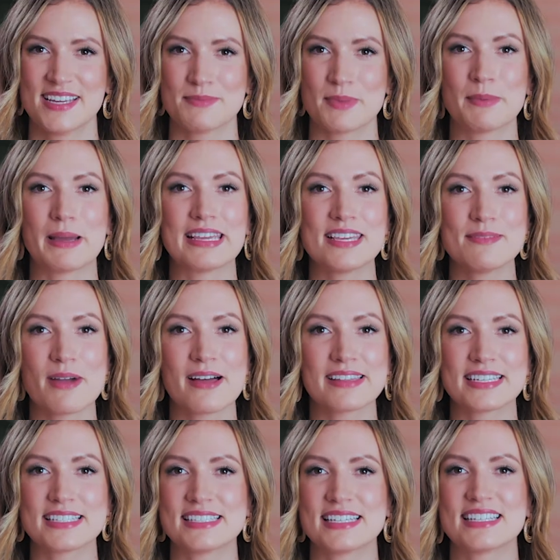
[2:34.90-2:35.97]
But my email
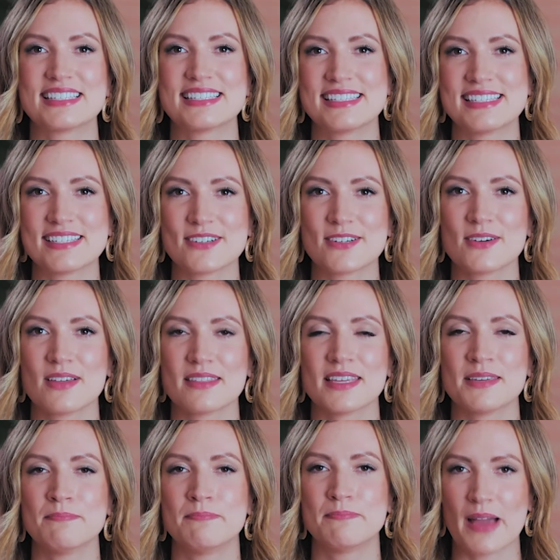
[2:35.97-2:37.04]
list is still
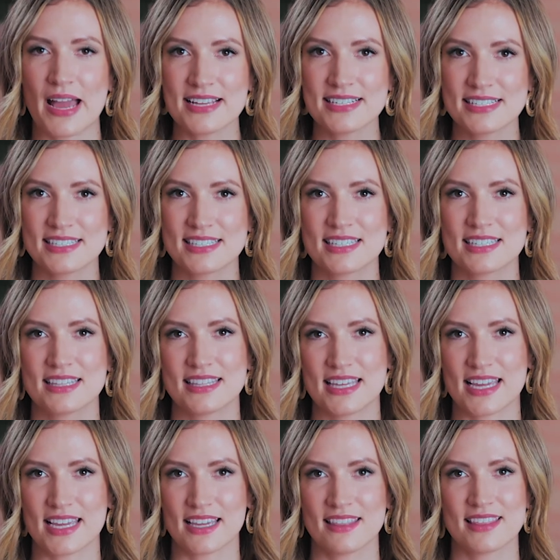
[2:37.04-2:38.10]
the best
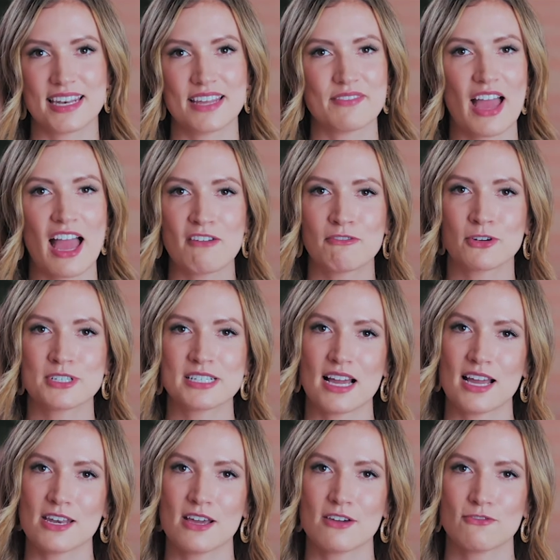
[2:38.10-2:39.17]
thing that I've ever
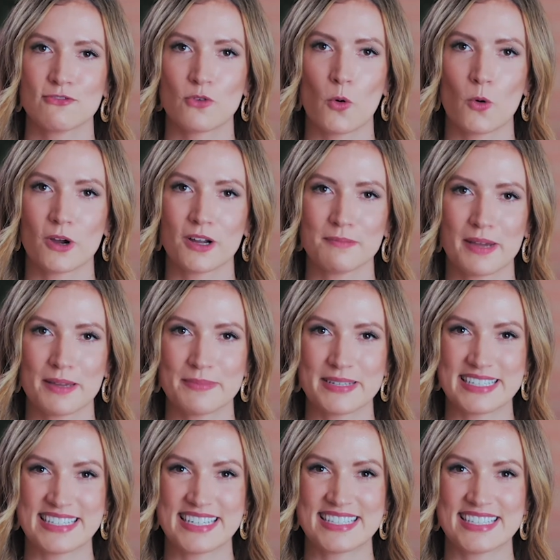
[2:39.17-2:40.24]
done for my
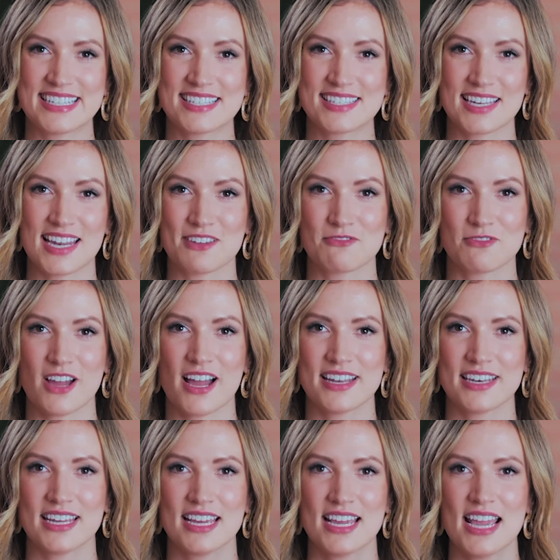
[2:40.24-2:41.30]
businesses that I've
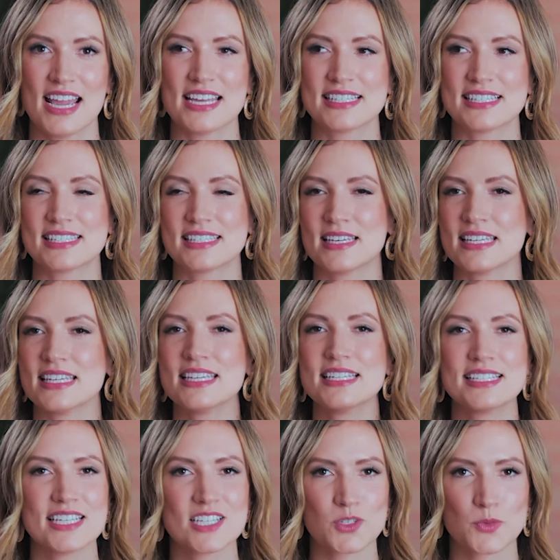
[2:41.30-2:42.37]
run. It's the
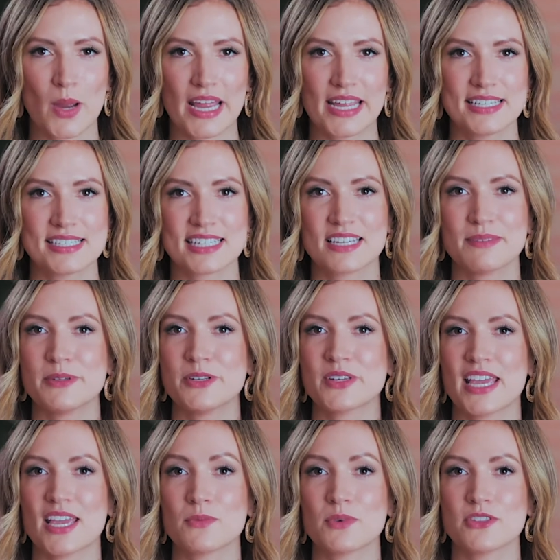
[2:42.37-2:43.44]
easiest way to
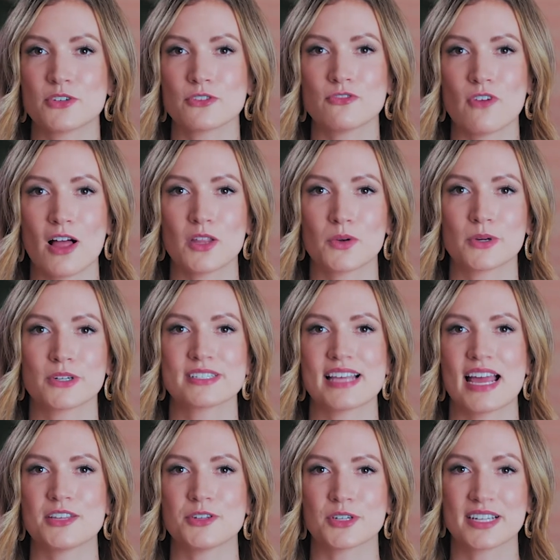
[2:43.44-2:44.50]
communicate with your followers
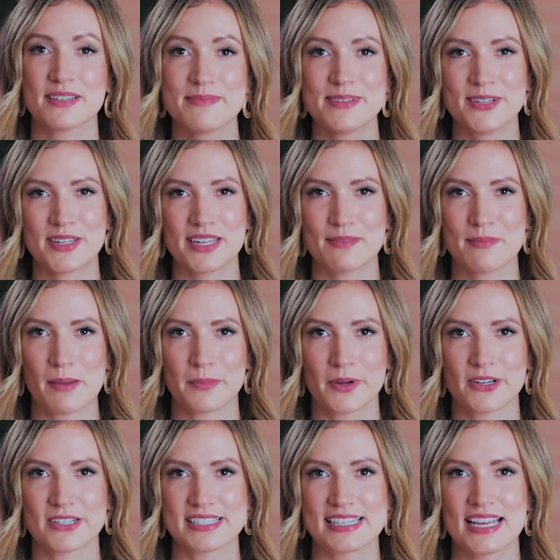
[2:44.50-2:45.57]
and your community
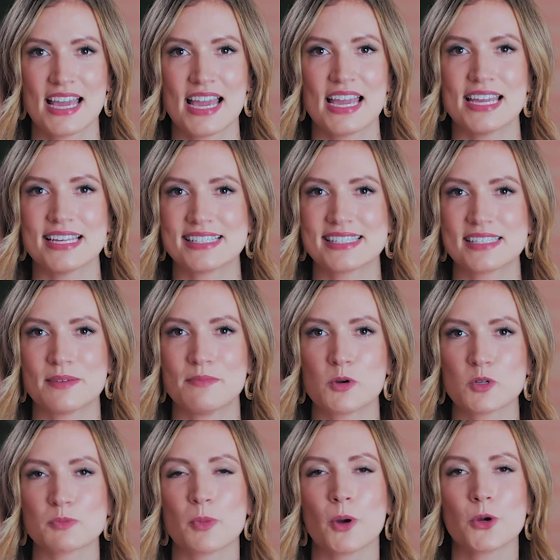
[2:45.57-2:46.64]
members. It's the
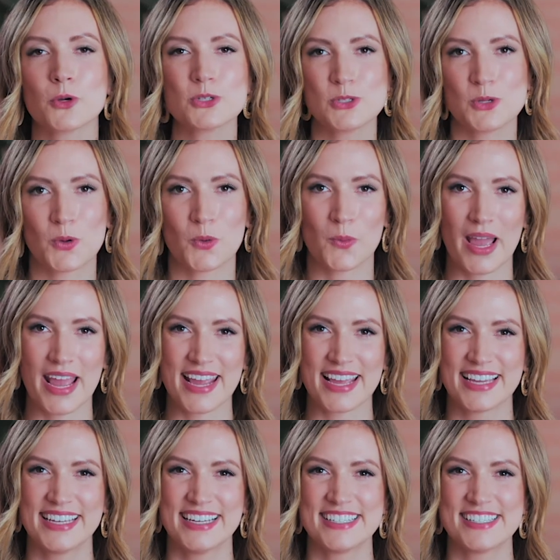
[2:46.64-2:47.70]
most personal way
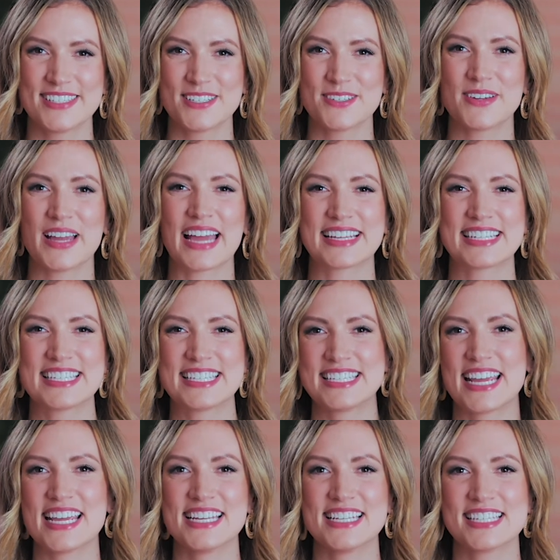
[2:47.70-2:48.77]
to
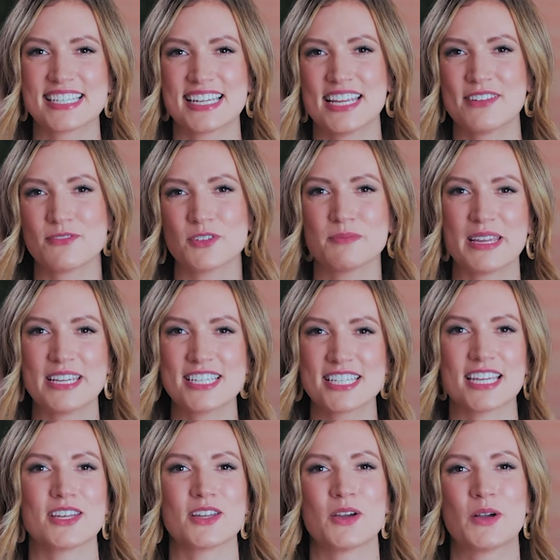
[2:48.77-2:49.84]
exchange
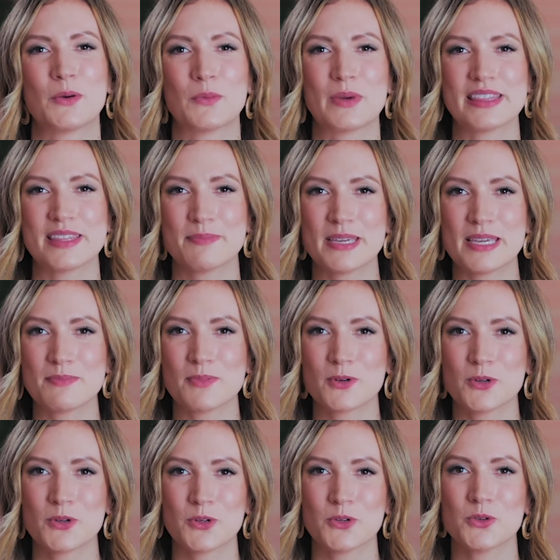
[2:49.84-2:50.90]
information with the
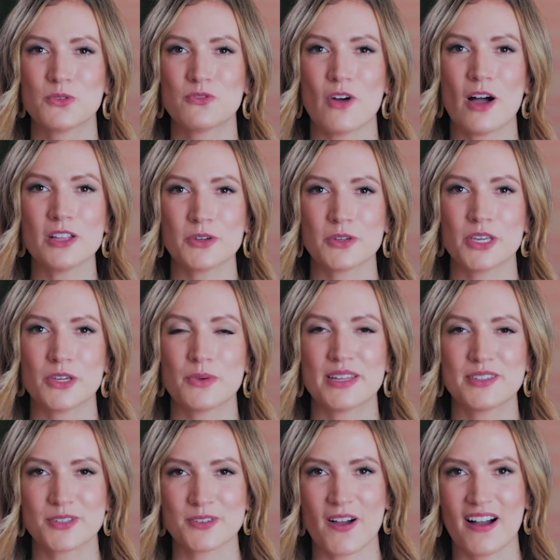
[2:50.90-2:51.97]
people who follow you
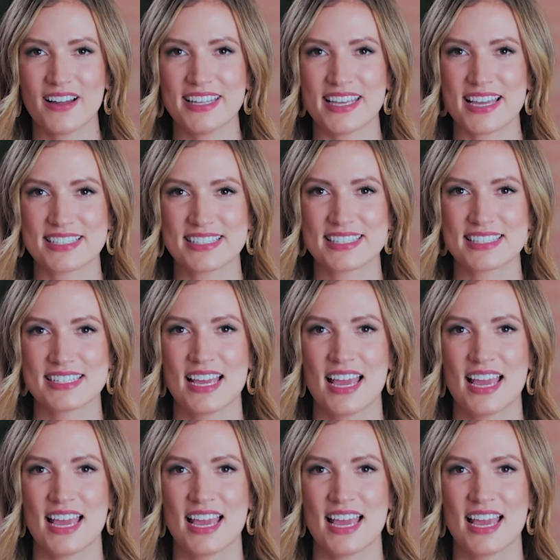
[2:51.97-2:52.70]
in your audience.